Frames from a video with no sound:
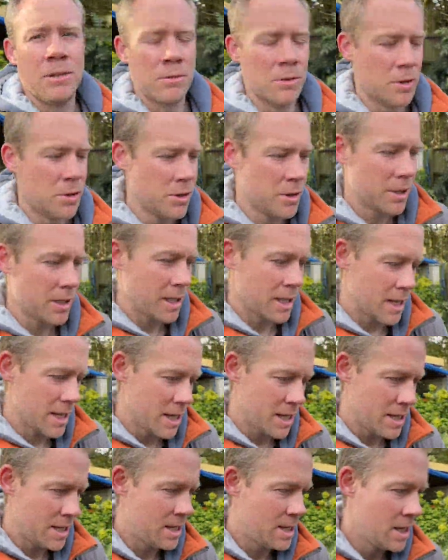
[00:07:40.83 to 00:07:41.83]
which was a
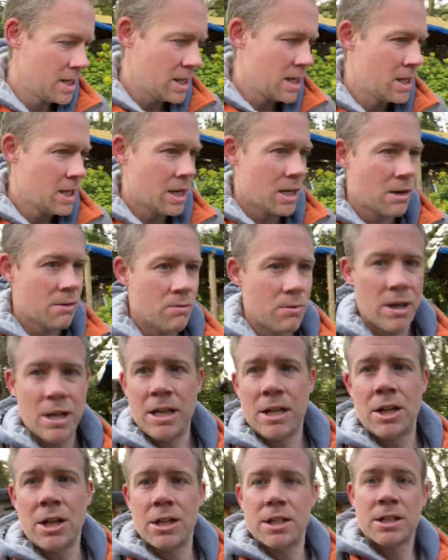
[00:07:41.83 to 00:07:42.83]
really
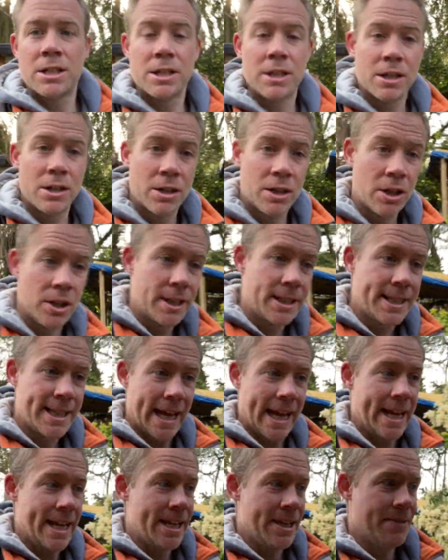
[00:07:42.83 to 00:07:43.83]
good
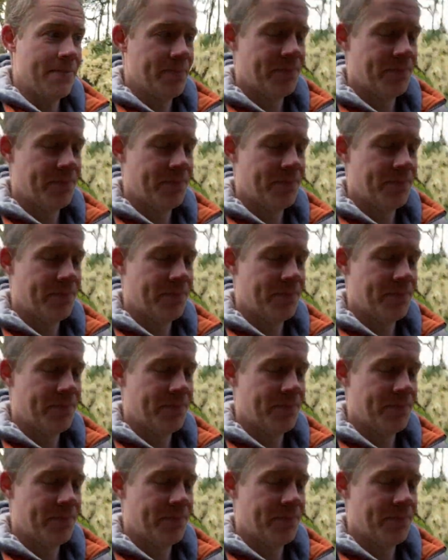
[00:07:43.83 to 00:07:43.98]
day.